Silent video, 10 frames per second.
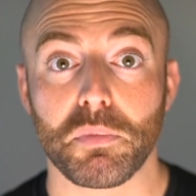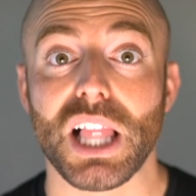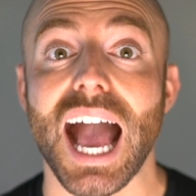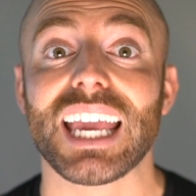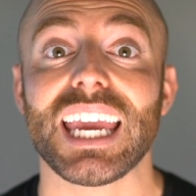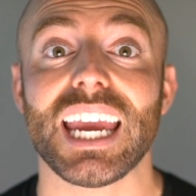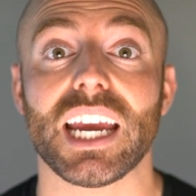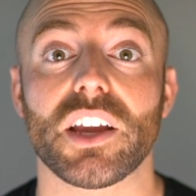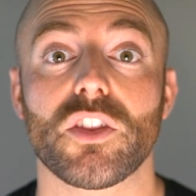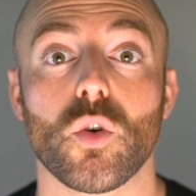black
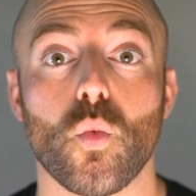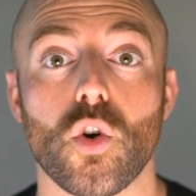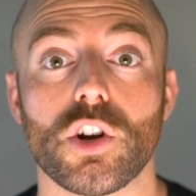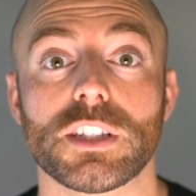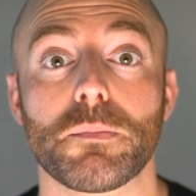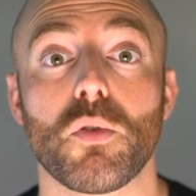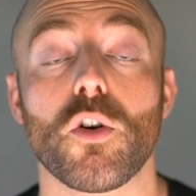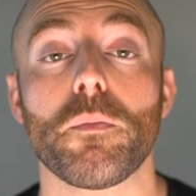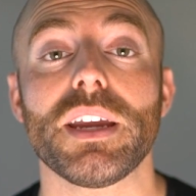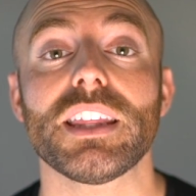ink, the words,
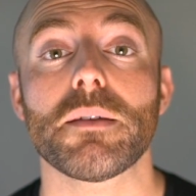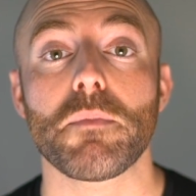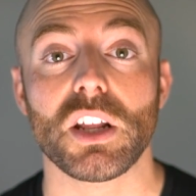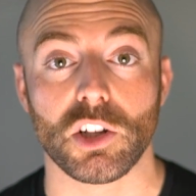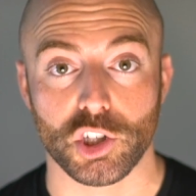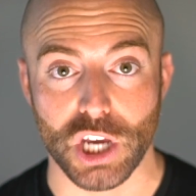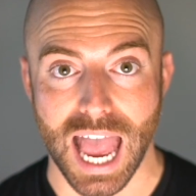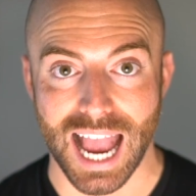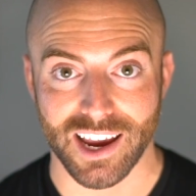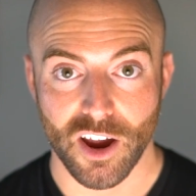Put me in the middle,
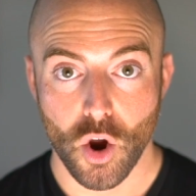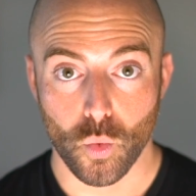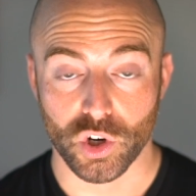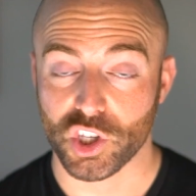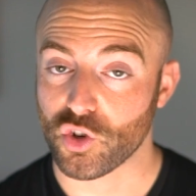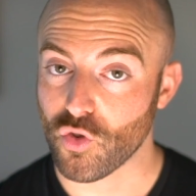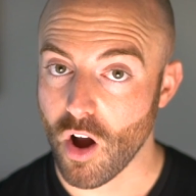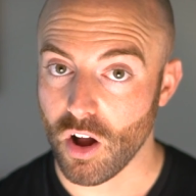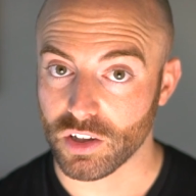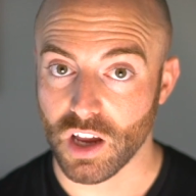Jack, were
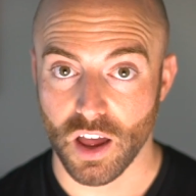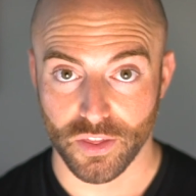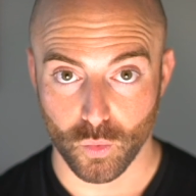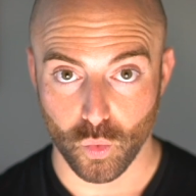scrawled on the